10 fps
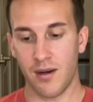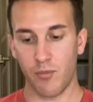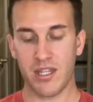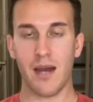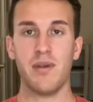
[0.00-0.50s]

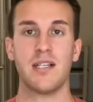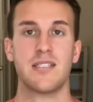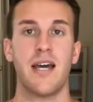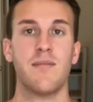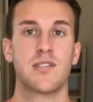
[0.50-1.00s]
With that being
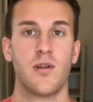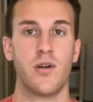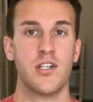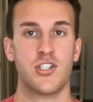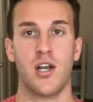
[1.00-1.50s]
said, I'm still
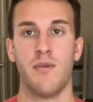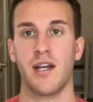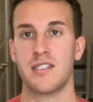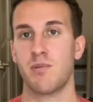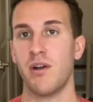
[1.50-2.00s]
gonna share my
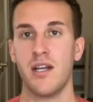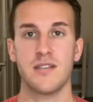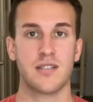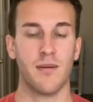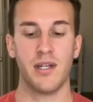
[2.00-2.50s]

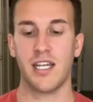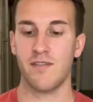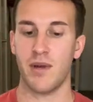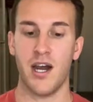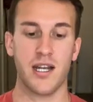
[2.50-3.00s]
experience. I'm gonna give
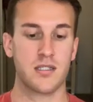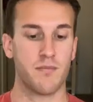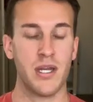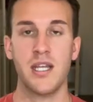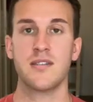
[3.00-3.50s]
my honest
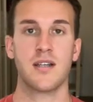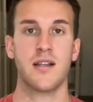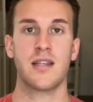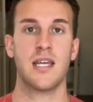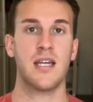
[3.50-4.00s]
opinions
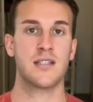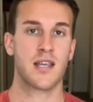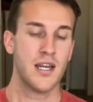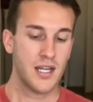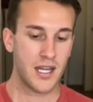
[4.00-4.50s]
on things.
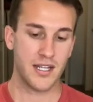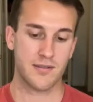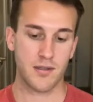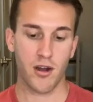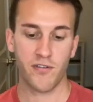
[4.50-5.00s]
And
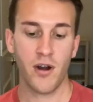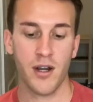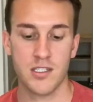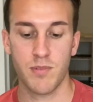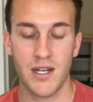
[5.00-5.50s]
so far
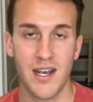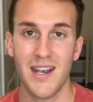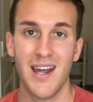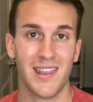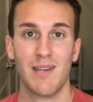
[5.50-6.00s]
it's been
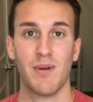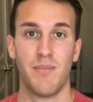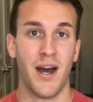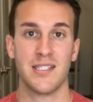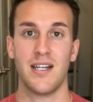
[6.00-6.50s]
nothing but
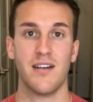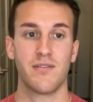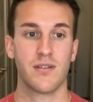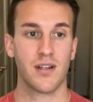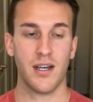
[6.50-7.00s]
positive,
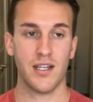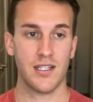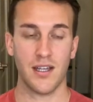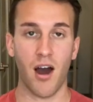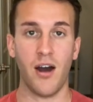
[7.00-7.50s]

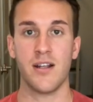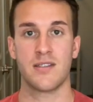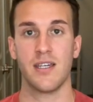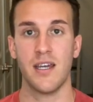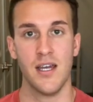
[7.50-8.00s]

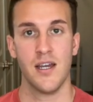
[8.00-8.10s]
honestly.